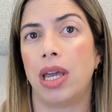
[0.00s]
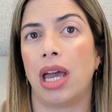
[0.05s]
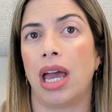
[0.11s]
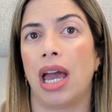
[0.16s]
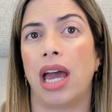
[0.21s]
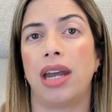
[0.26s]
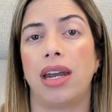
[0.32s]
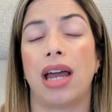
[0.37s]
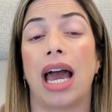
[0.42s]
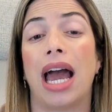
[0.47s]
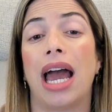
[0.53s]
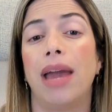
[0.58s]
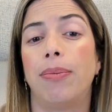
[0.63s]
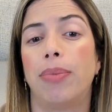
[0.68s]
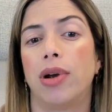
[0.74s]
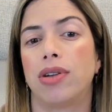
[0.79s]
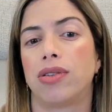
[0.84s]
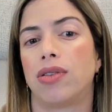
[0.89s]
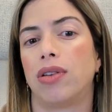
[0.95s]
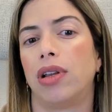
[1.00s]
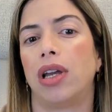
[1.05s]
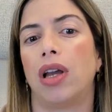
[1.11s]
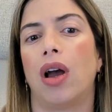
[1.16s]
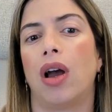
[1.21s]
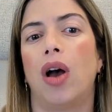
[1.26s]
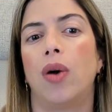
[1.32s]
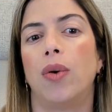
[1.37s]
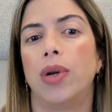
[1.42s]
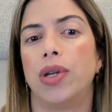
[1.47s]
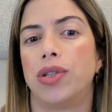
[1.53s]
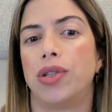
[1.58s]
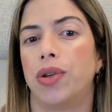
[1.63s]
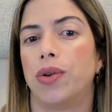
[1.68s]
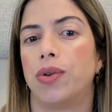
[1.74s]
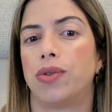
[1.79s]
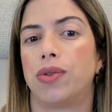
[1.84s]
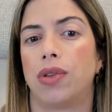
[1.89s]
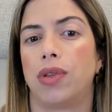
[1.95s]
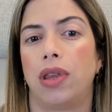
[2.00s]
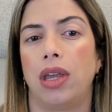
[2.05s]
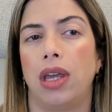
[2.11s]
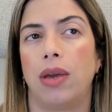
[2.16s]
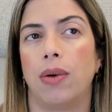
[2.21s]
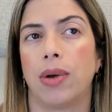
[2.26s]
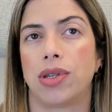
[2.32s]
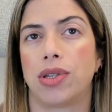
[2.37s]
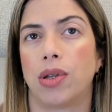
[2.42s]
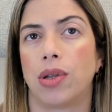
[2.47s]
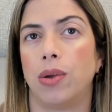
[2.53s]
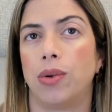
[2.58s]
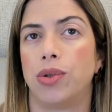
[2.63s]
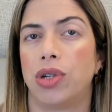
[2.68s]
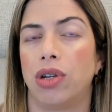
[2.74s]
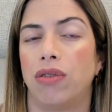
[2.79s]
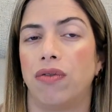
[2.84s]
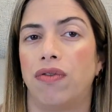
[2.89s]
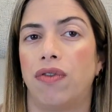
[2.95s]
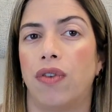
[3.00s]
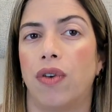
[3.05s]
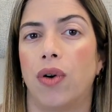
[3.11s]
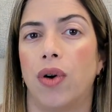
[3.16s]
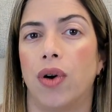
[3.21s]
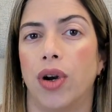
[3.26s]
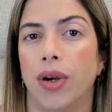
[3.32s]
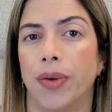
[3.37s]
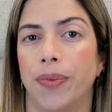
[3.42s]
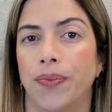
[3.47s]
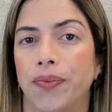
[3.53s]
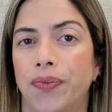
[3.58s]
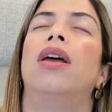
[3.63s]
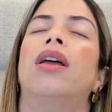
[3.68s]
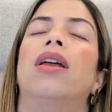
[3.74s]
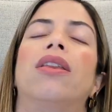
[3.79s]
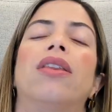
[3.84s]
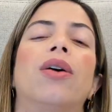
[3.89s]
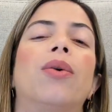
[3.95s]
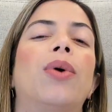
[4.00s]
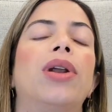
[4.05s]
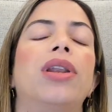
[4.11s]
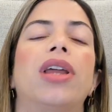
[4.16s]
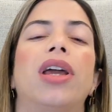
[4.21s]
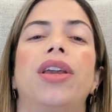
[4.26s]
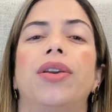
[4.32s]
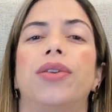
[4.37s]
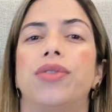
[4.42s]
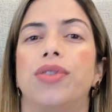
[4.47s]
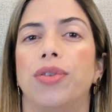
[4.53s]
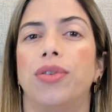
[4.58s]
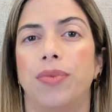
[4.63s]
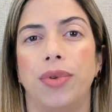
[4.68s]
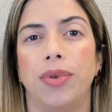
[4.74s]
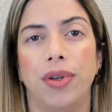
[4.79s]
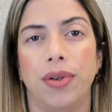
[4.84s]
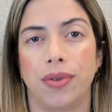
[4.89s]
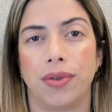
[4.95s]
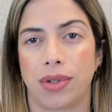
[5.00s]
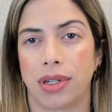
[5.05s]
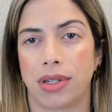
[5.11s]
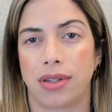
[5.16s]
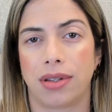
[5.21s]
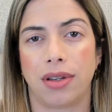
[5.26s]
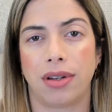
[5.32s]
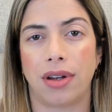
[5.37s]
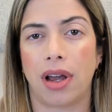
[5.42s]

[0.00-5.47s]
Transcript: And I personally always use the resolution for the one that YouTube uses.